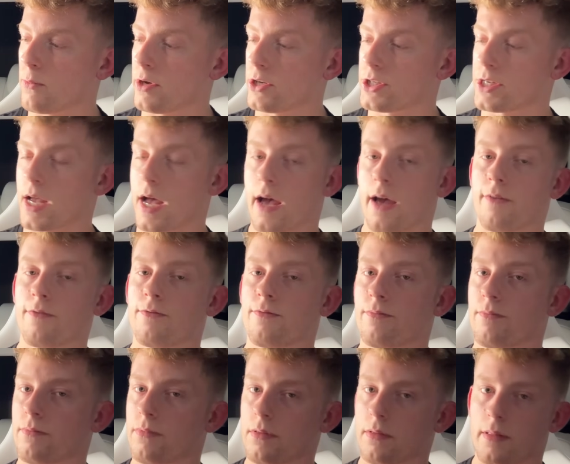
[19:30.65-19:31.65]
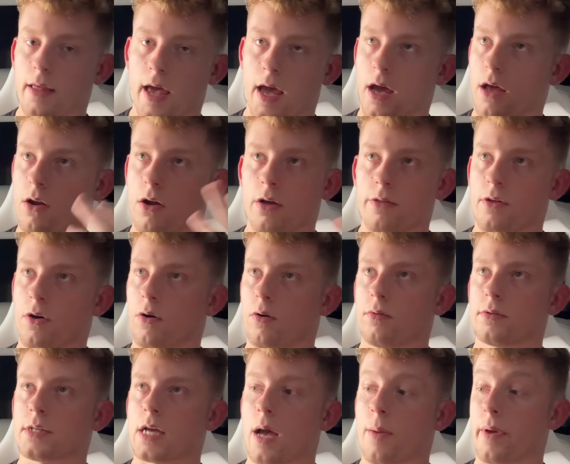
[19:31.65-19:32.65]
which I've had on the
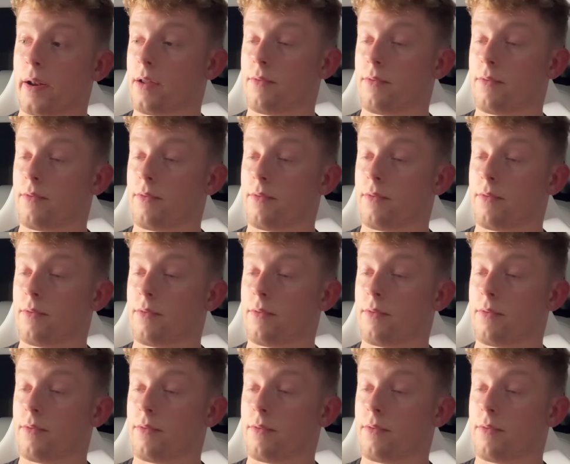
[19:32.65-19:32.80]
whole time.